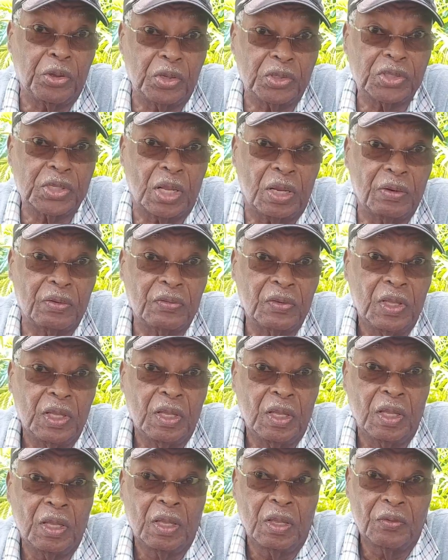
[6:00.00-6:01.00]
yourself
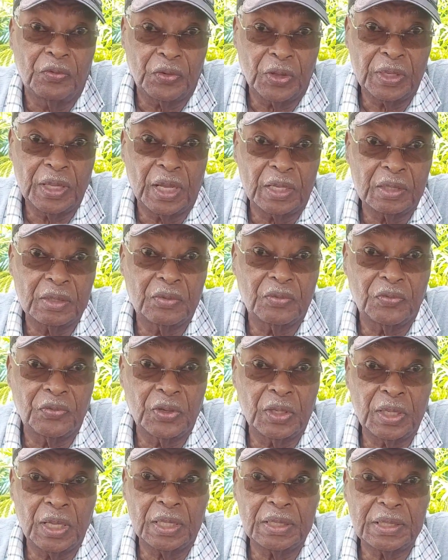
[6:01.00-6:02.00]
for that
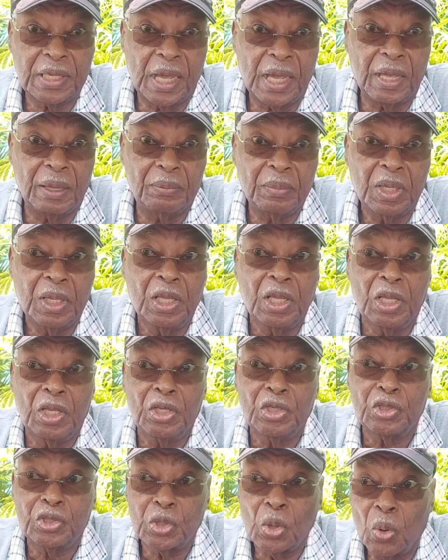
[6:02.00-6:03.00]
time.
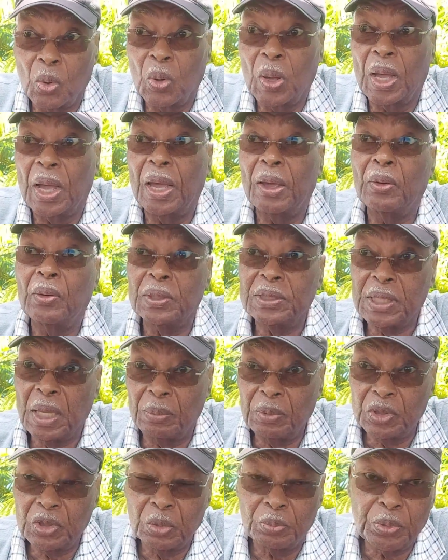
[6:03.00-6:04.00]
So I was
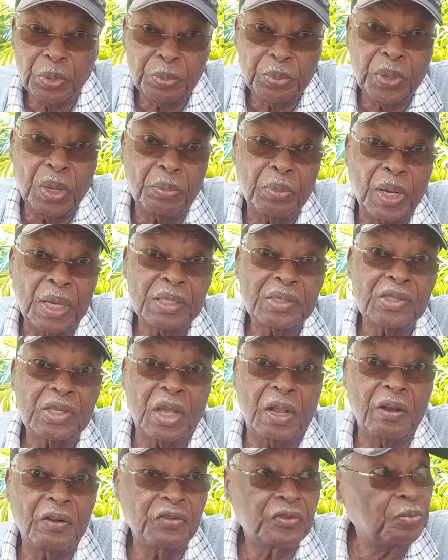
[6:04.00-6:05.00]
able to prepare
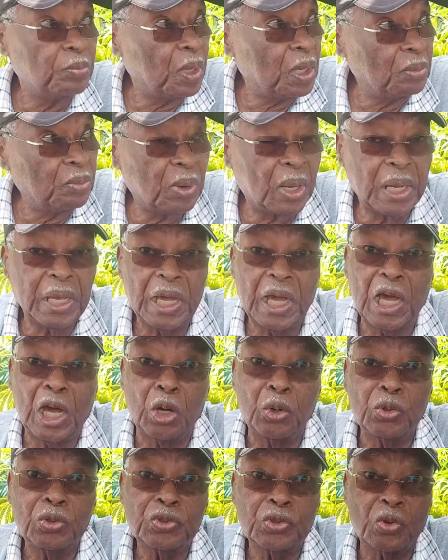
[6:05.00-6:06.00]
myself, build my
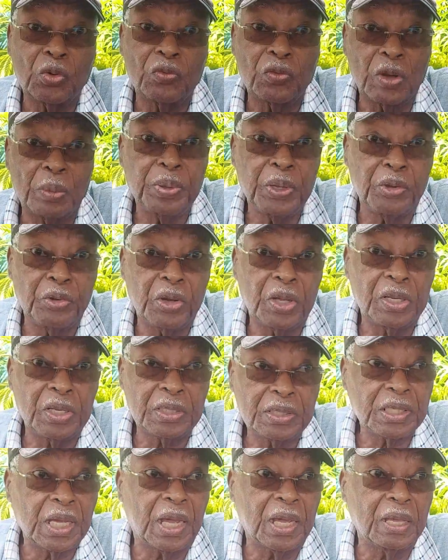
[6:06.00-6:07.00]
house over a period
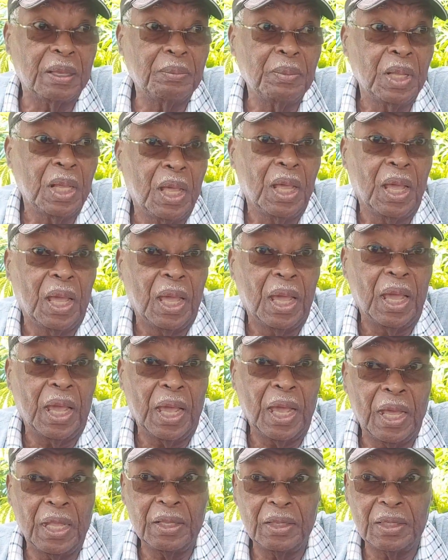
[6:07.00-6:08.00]
of time,
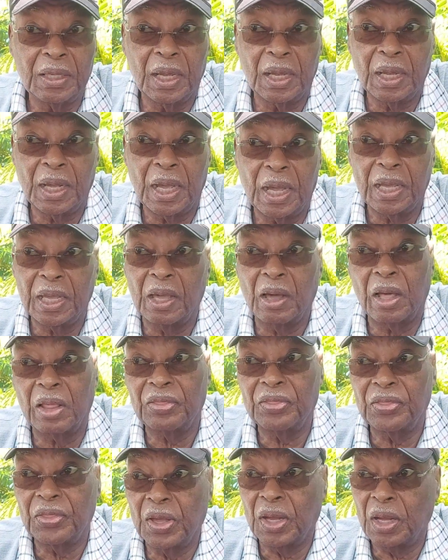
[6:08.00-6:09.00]
and I got